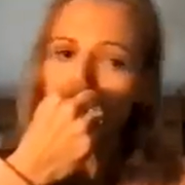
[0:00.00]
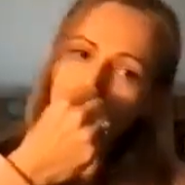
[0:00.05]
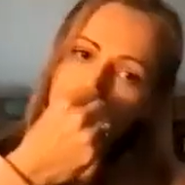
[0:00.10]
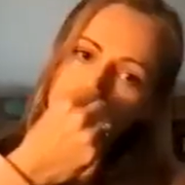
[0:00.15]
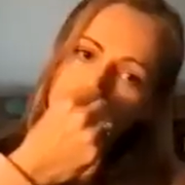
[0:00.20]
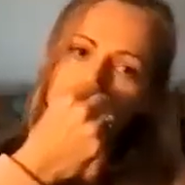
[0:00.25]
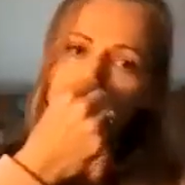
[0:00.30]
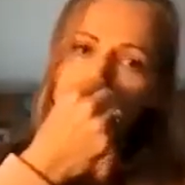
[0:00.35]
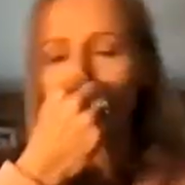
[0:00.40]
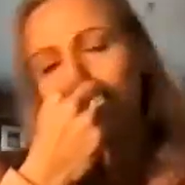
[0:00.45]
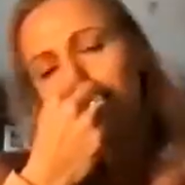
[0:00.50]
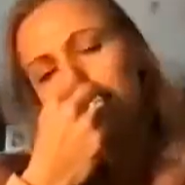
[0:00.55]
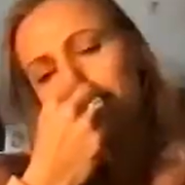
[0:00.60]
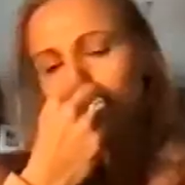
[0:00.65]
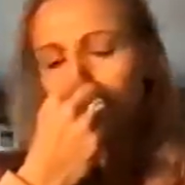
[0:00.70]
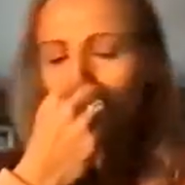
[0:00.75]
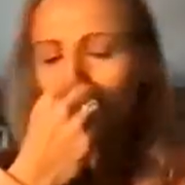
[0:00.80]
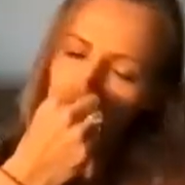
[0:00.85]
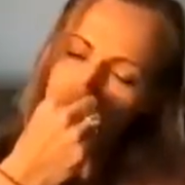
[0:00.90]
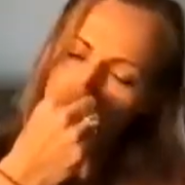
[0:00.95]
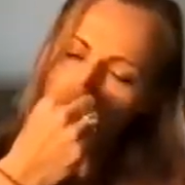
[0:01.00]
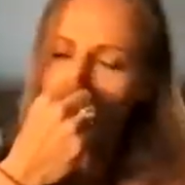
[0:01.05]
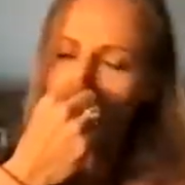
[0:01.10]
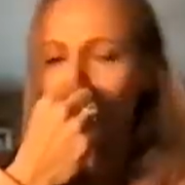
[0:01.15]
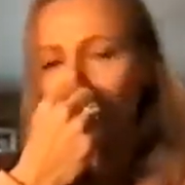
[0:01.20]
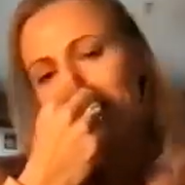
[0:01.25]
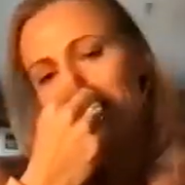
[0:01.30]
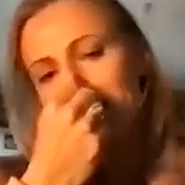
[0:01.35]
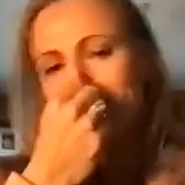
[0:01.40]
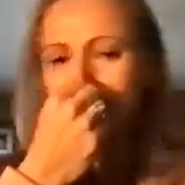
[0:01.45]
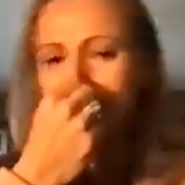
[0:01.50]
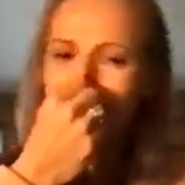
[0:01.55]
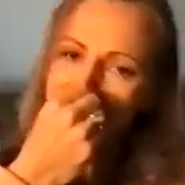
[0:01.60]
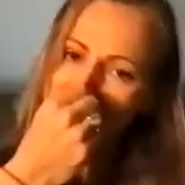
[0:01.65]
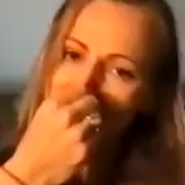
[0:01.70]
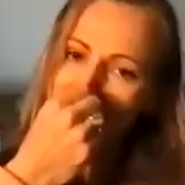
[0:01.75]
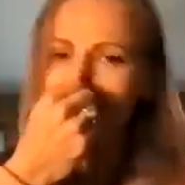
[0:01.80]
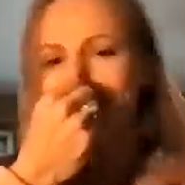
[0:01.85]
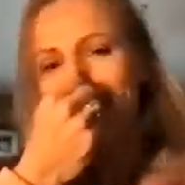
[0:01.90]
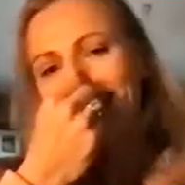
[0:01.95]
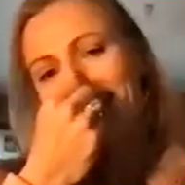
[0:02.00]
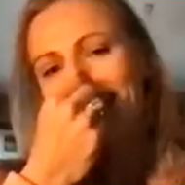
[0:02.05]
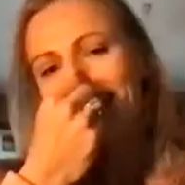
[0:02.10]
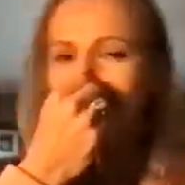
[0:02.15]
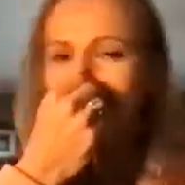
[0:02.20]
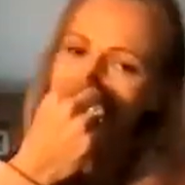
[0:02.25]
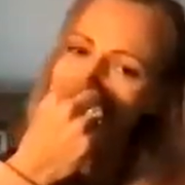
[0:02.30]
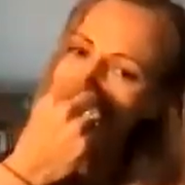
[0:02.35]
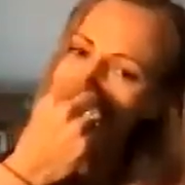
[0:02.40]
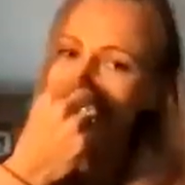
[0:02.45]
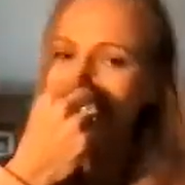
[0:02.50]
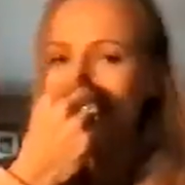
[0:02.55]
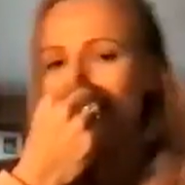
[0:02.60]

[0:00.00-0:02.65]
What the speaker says: and you're just going to sort of sway or shake the head